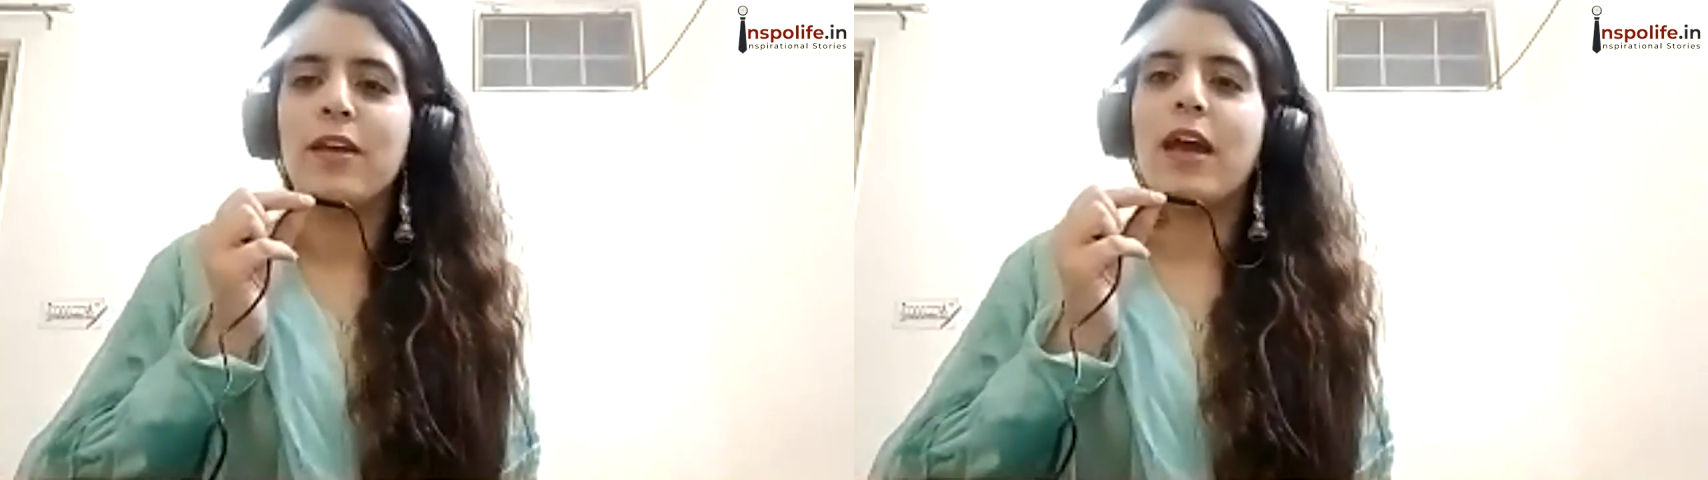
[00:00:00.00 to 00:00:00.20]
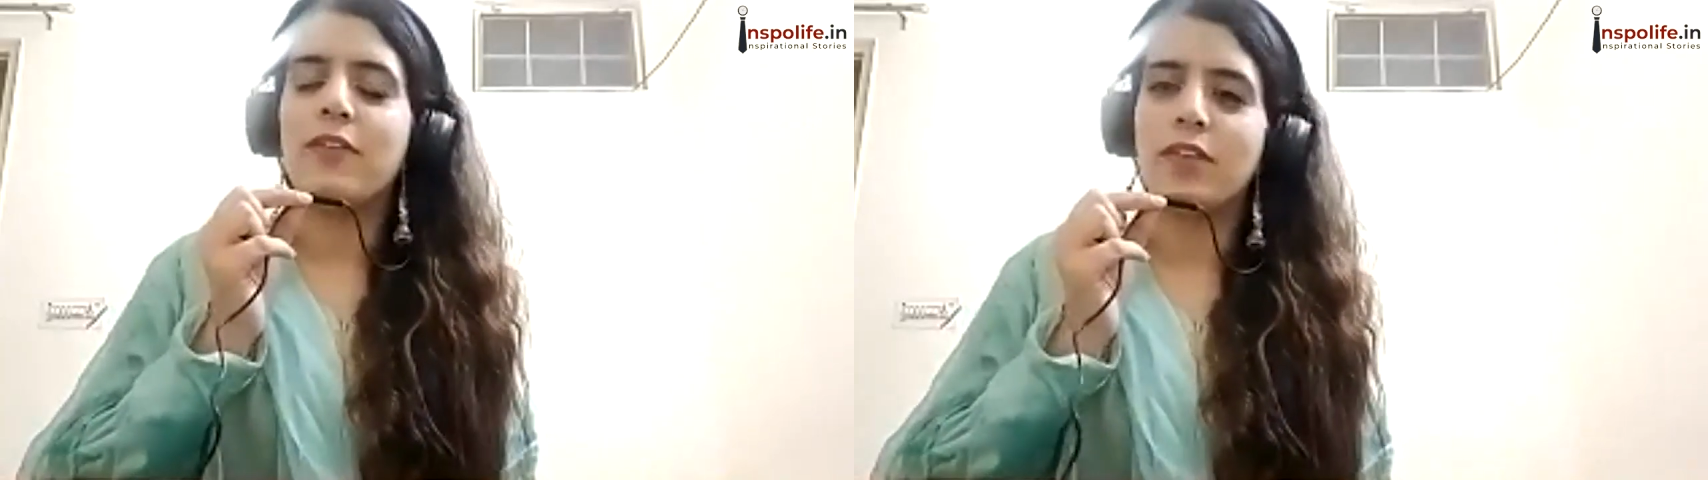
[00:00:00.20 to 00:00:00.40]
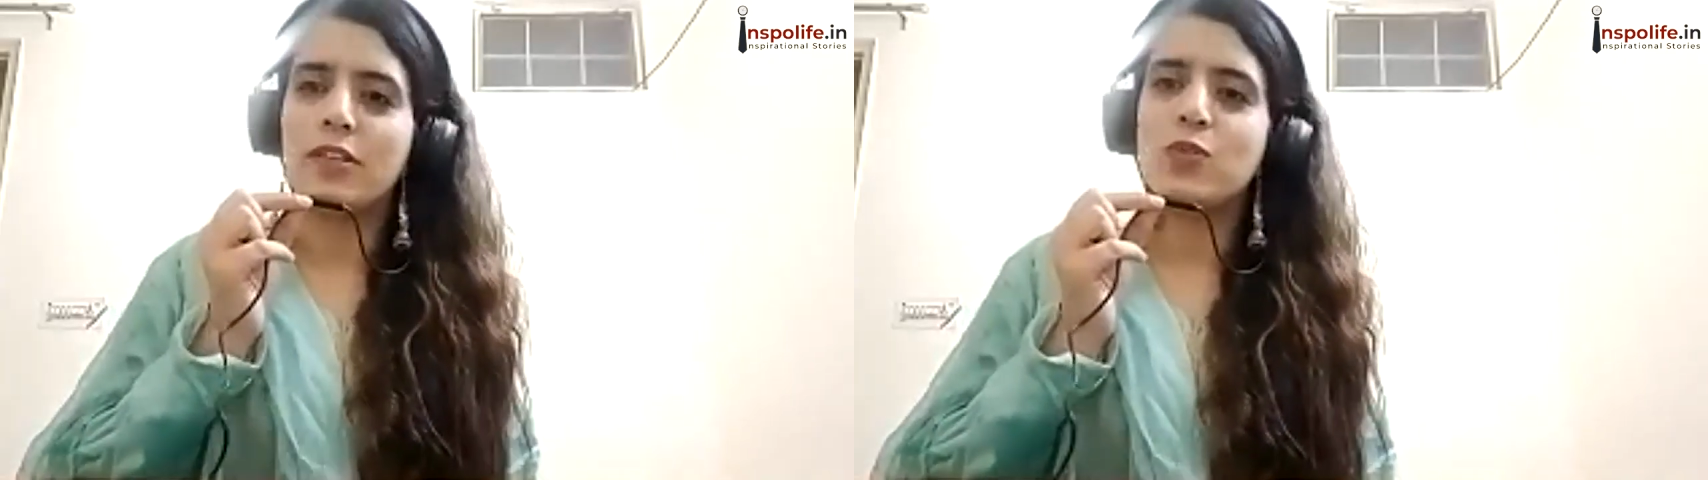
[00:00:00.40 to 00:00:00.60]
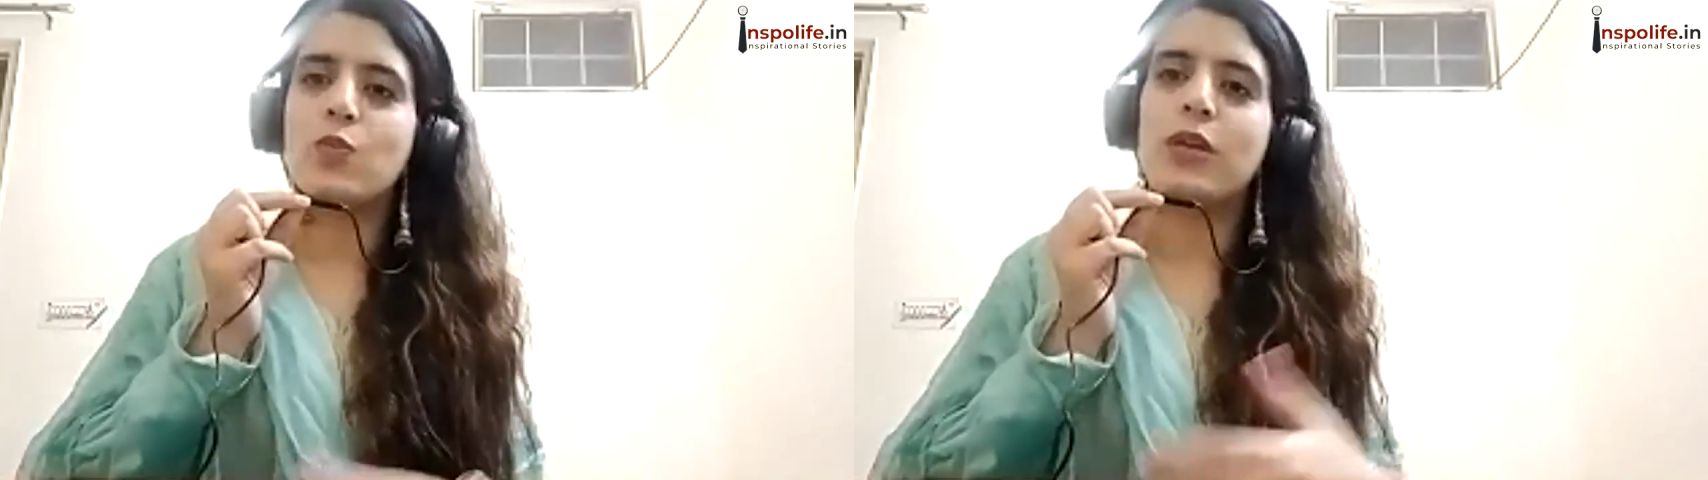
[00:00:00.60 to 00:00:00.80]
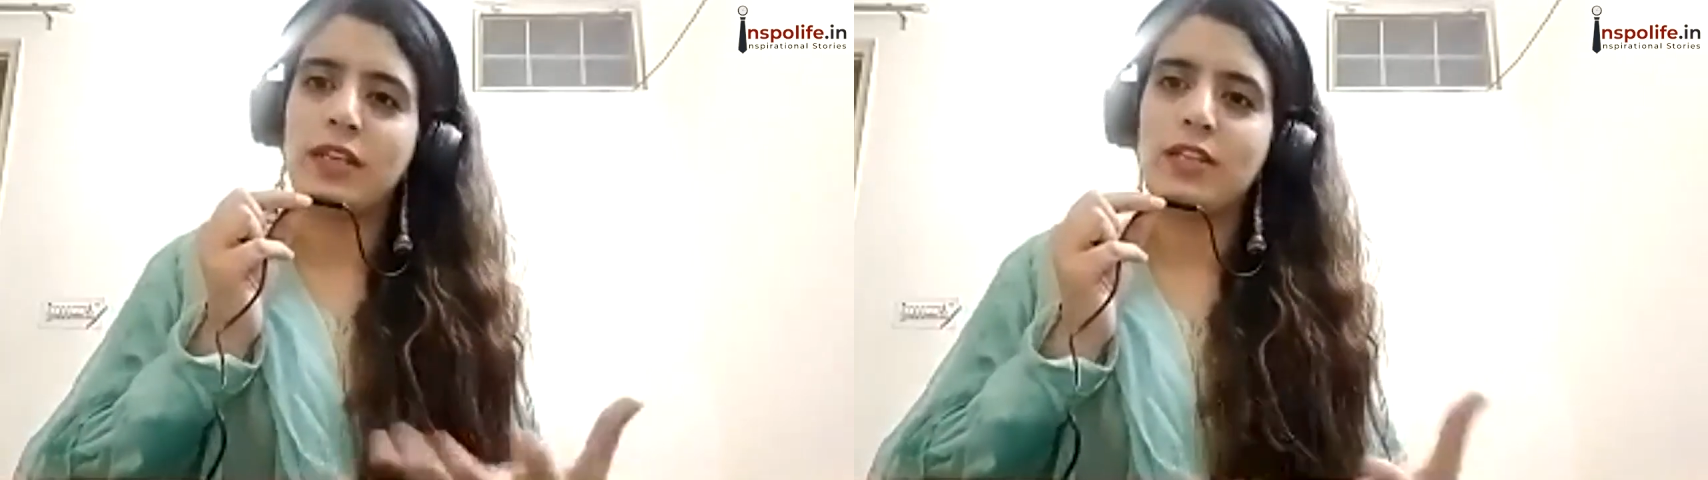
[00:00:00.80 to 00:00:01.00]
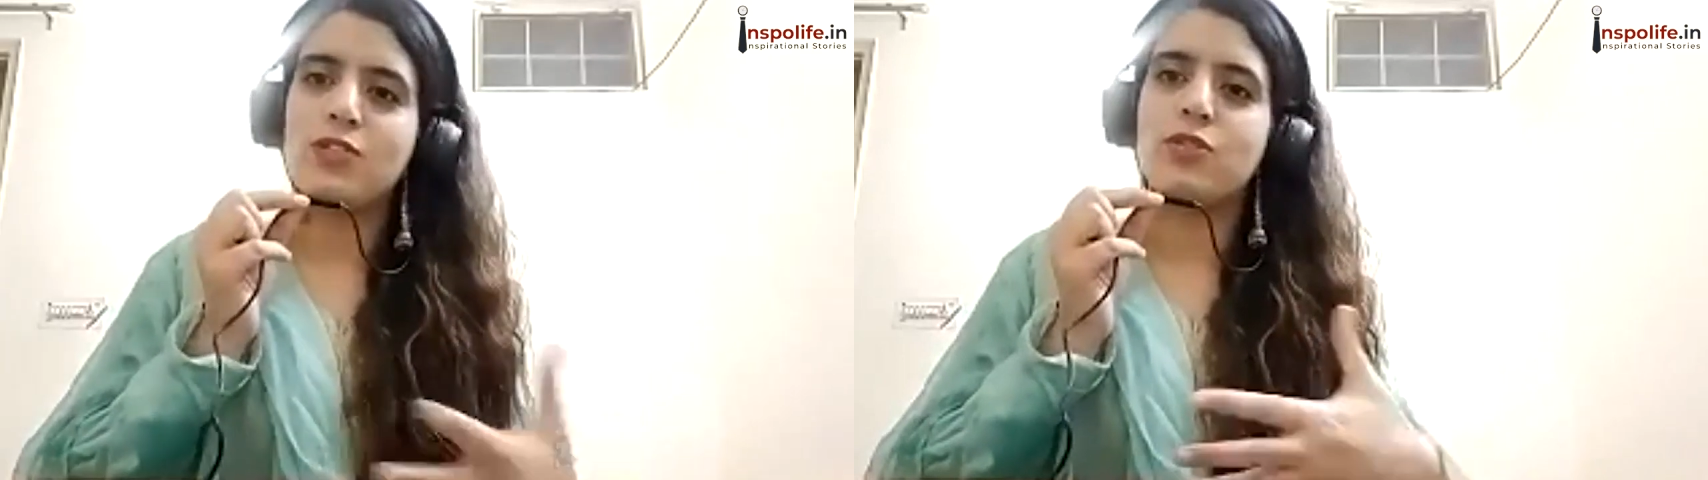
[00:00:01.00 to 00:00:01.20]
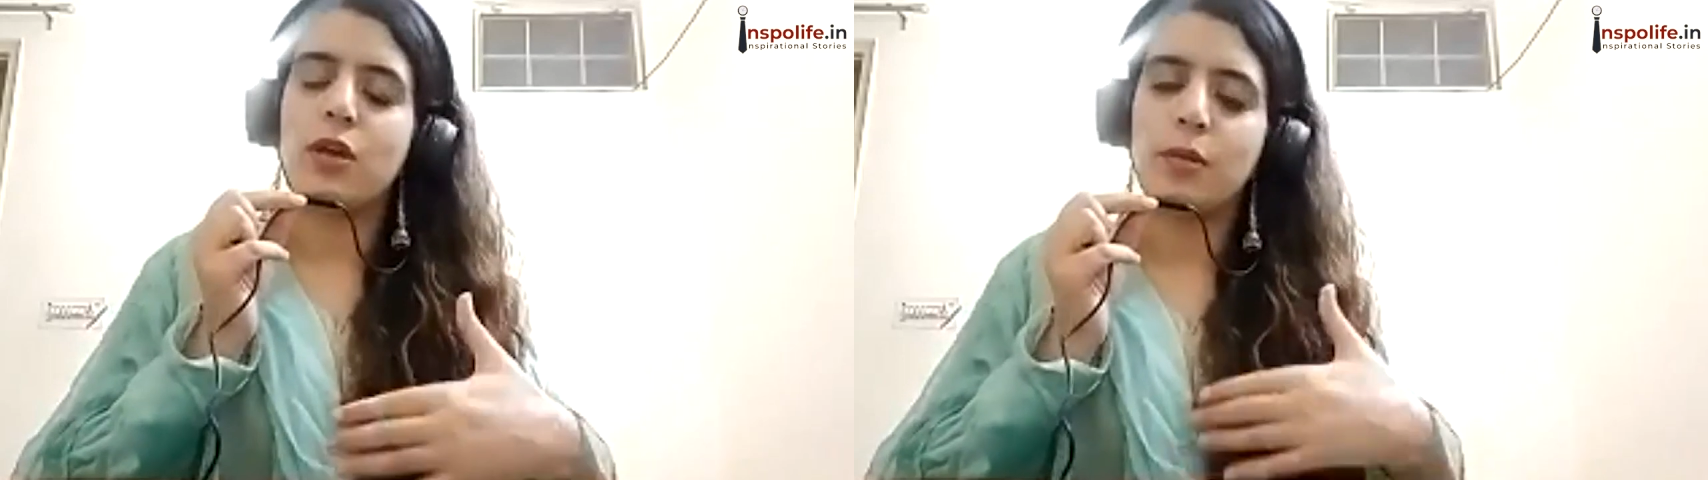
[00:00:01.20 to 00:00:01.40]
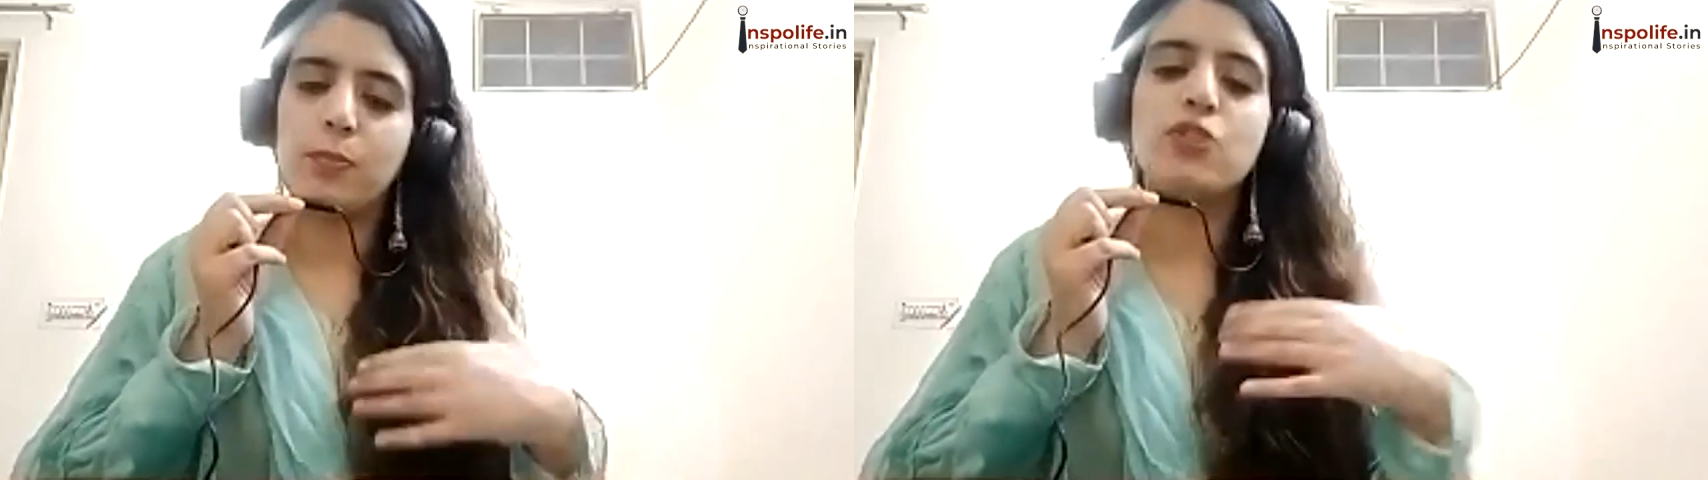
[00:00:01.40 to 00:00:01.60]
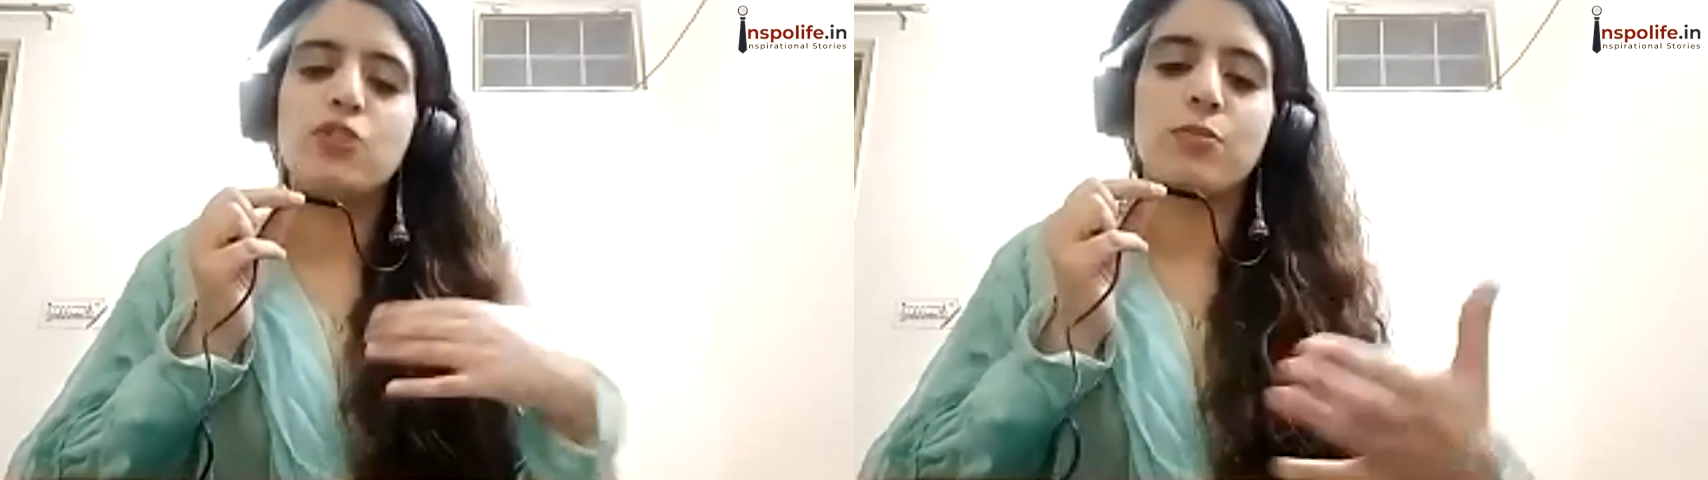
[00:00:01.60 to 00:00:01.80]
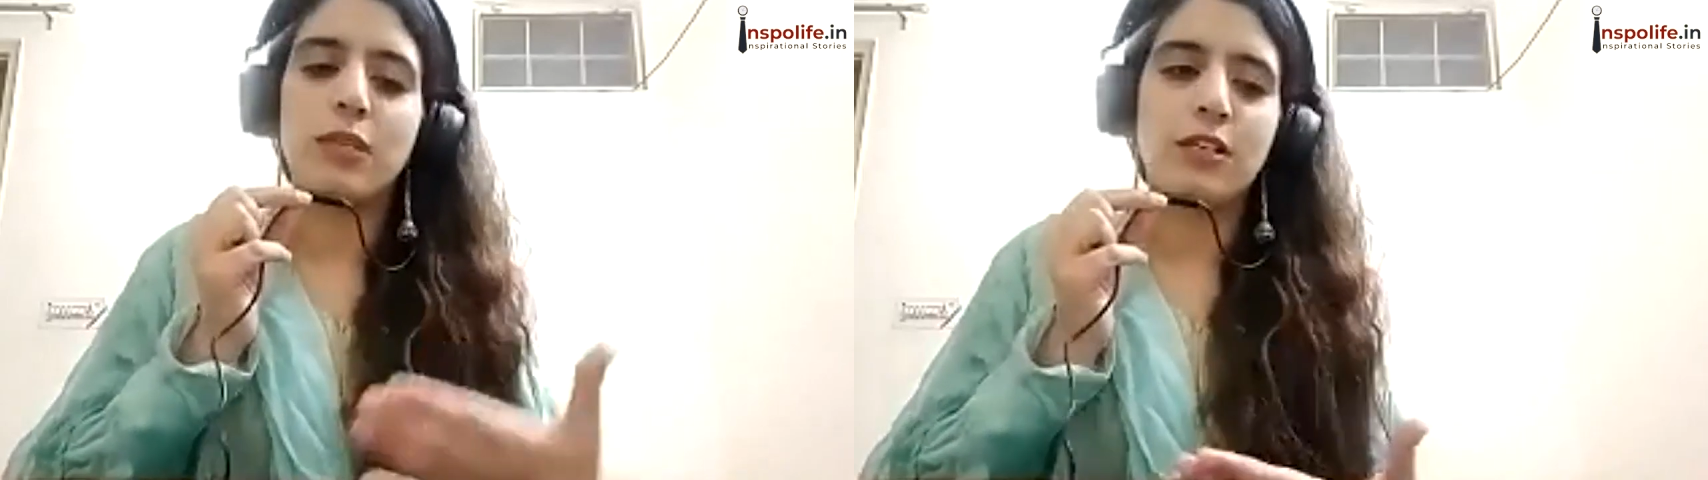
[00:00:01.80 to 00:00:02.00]
And that's when he
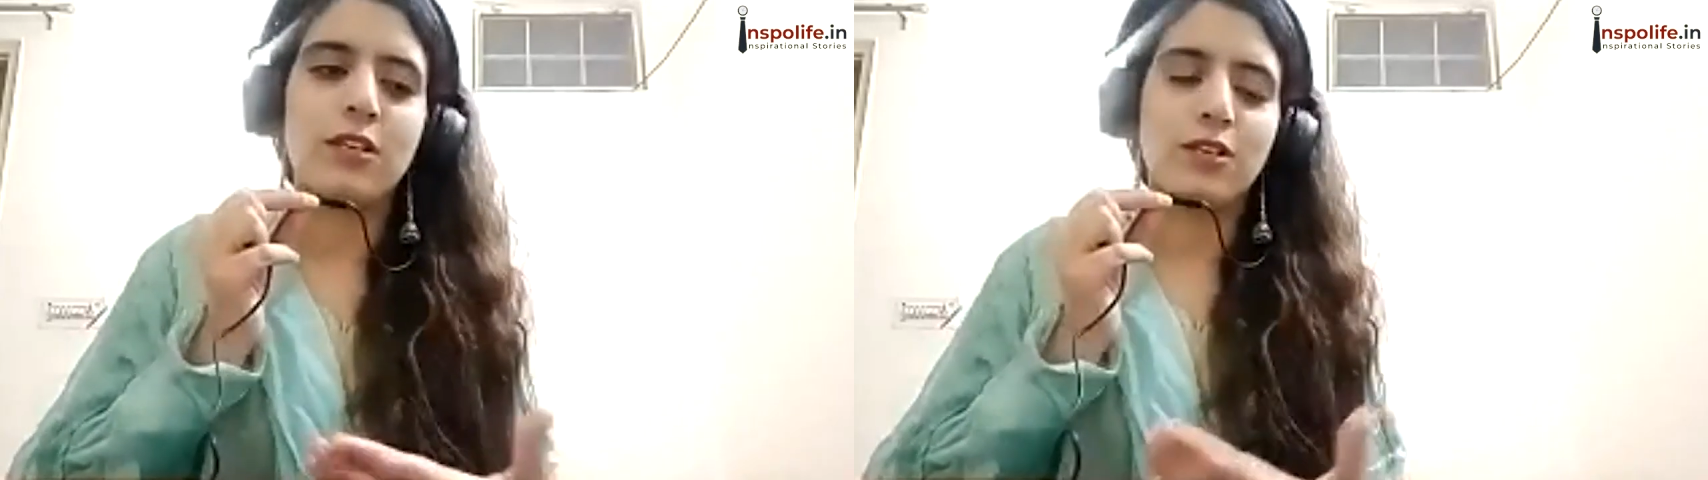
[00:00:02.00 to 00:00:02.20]
pushed me